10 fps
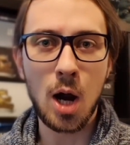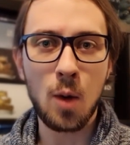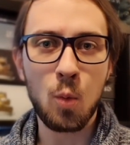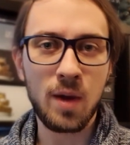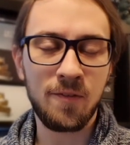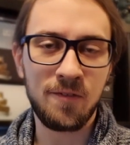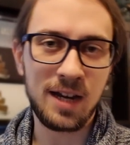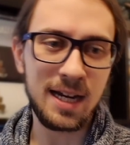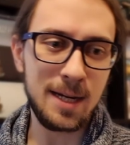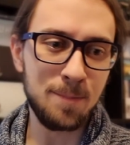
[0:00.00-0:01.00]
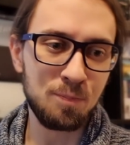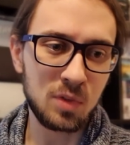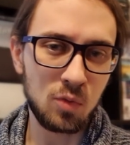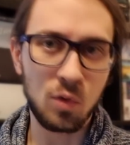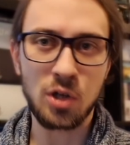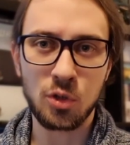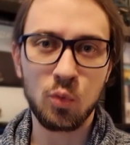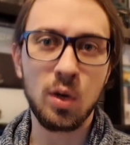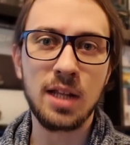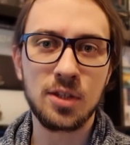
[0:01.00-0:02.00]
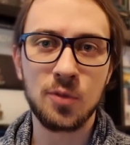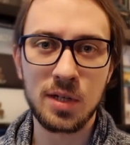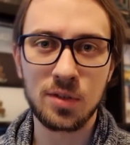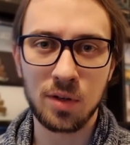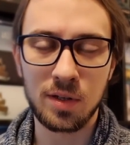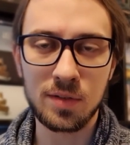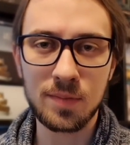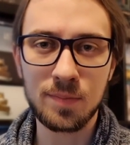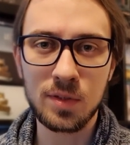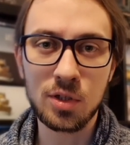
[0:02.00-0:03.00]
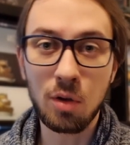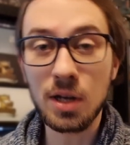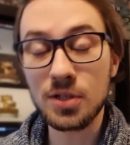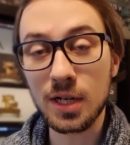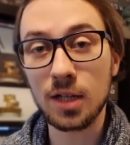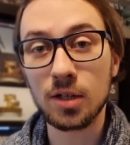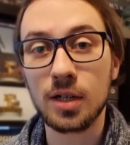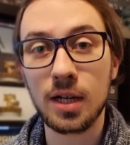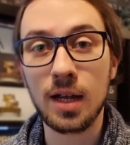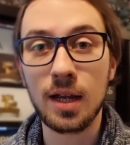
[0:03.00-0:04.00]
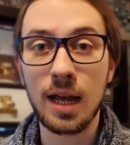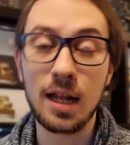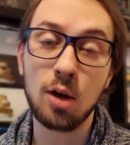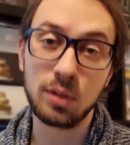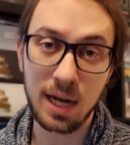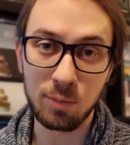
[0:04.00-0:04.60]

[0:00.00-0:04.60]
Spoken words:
with a Russian roulette twist on it. So let's take a look at how the game